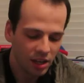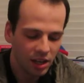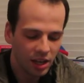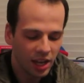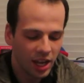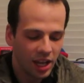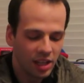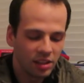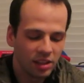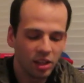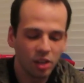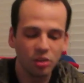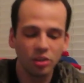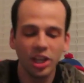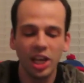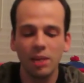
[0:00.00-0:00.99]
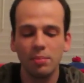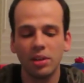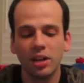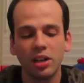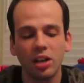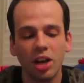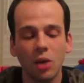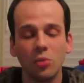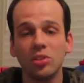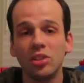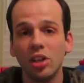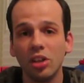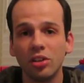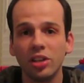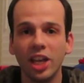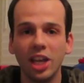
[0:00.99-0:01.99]
And the other game that I got was
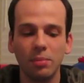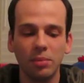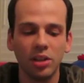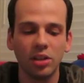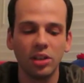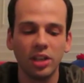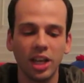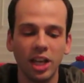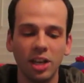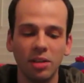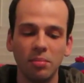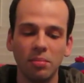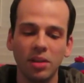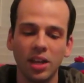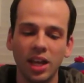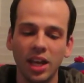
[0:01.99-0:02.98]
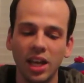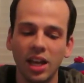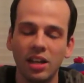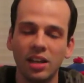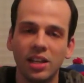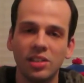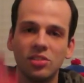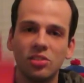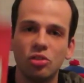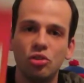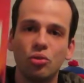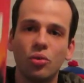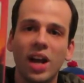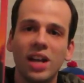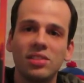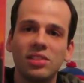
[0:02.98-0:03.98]
another Game Gear game, and it's
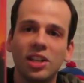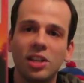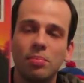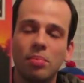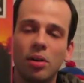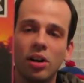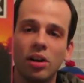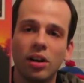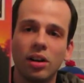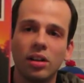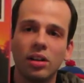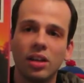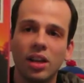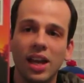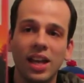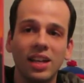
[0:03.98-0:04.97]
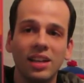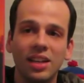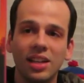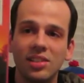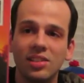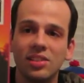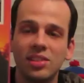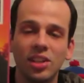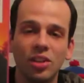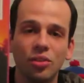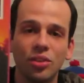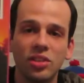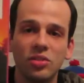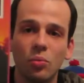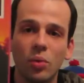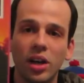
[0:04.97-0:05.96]
Jurassic Park, and it's sealed
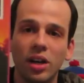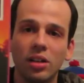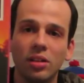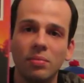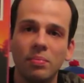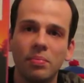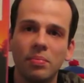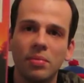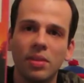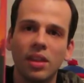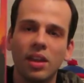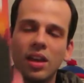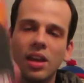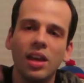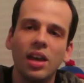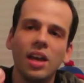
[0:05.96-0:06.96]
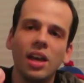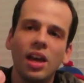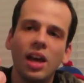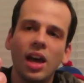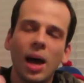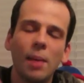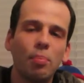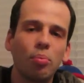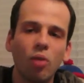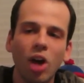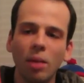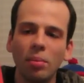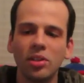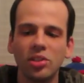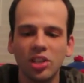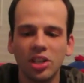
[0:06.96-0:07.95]
as well. I'm
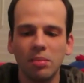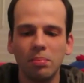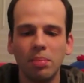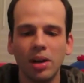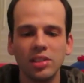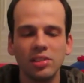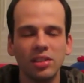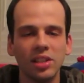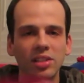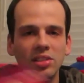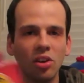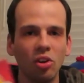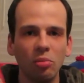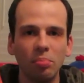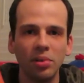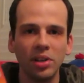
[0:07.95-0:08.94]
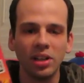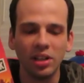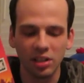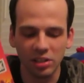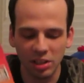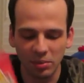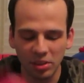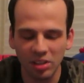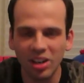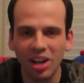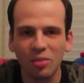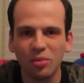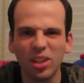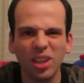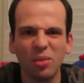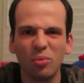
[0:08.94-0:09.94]
probably just going to bust these open, because I mean, they're not
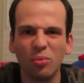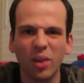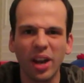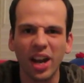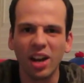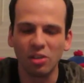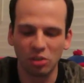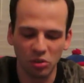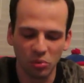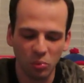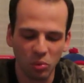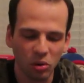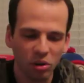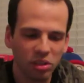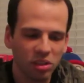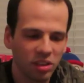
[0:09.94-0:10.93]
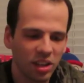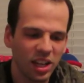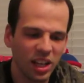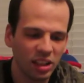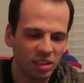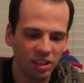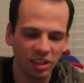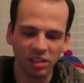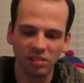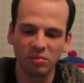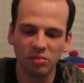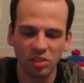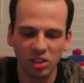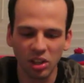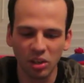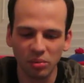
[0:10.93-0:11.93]
really rare or worth anything,
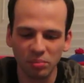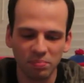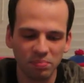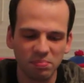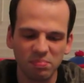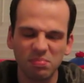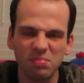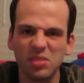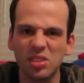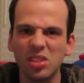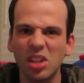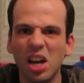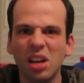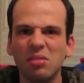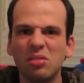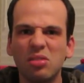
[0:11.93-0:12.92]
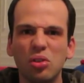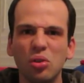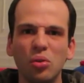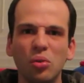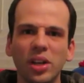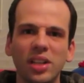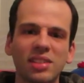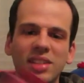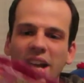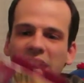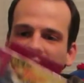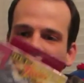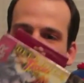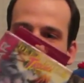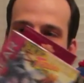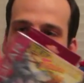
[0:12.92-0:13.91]
you know. It's not too
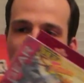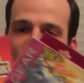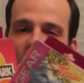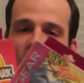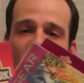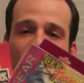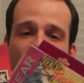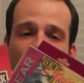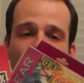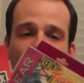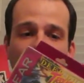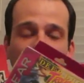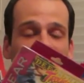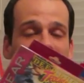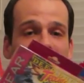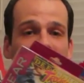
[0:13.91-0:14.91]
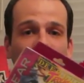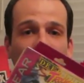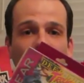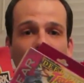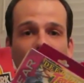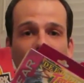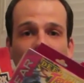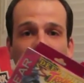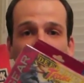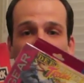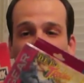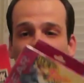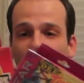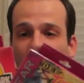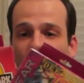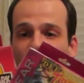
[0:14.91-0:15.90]
exciting, you know. But it's still pretty cool. I
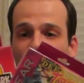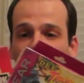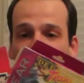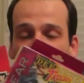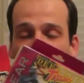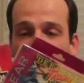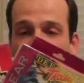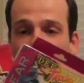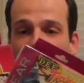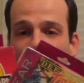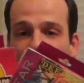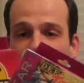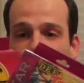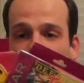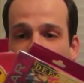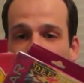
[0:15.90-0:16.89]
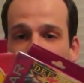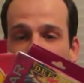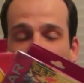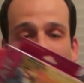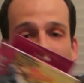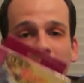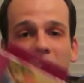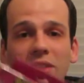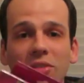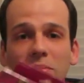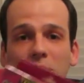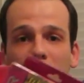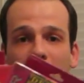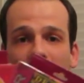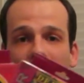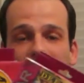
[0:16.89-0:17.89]
love Game Gear games, and to be able to have them
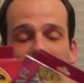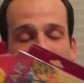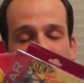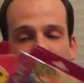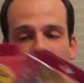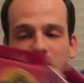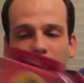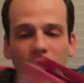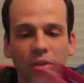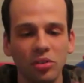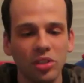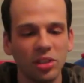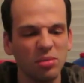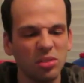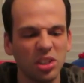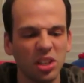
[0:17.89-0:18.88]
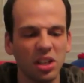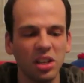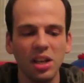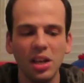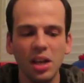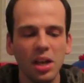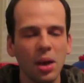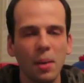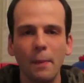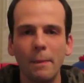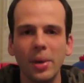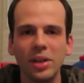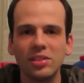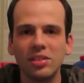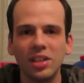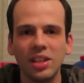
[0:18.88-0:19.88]
boxed is pretty cool. So I'm just going to
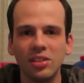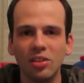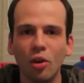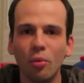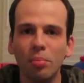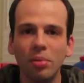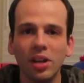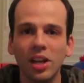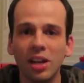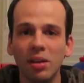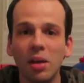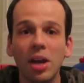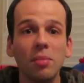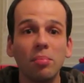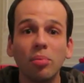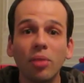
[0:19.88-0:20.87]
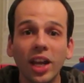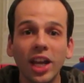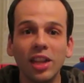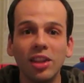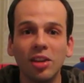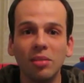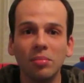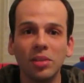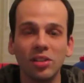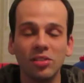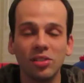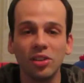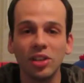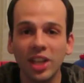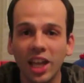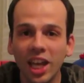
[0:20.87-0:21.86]
bust these open and play them, because
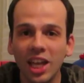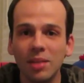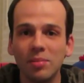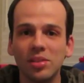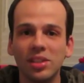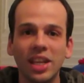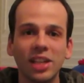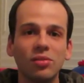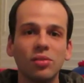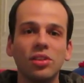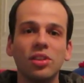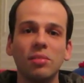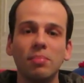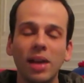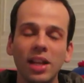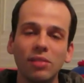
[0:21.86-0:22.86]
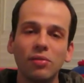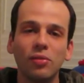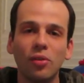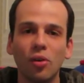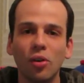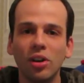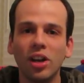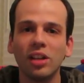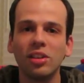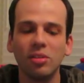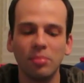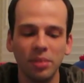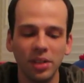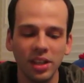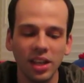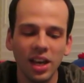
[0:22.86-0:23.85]
they're games, and that's what they're meant for, not to
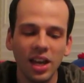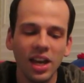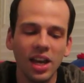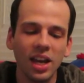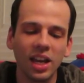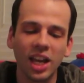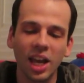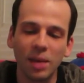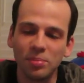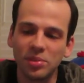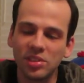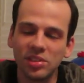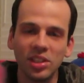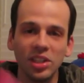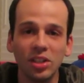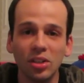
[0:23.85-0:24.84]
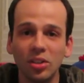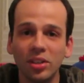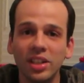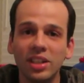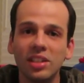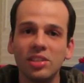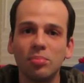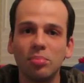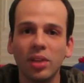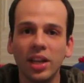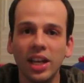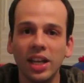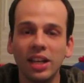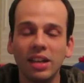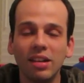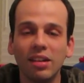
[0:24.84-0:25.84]
be kept sealed and
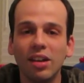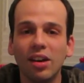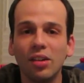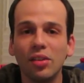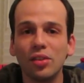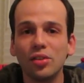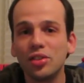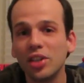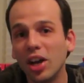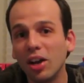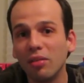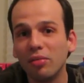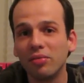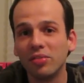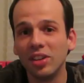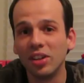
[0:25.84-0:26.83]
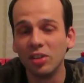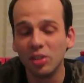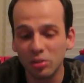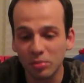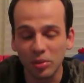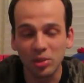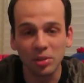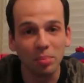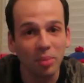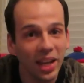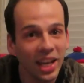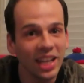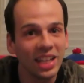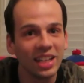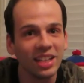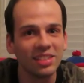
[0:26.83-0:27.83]
displayed on the shelf. You know, you're supposed to
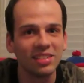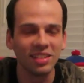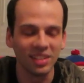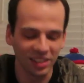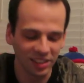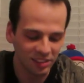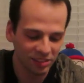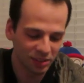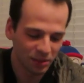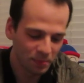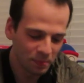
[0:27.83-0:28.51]
play these things.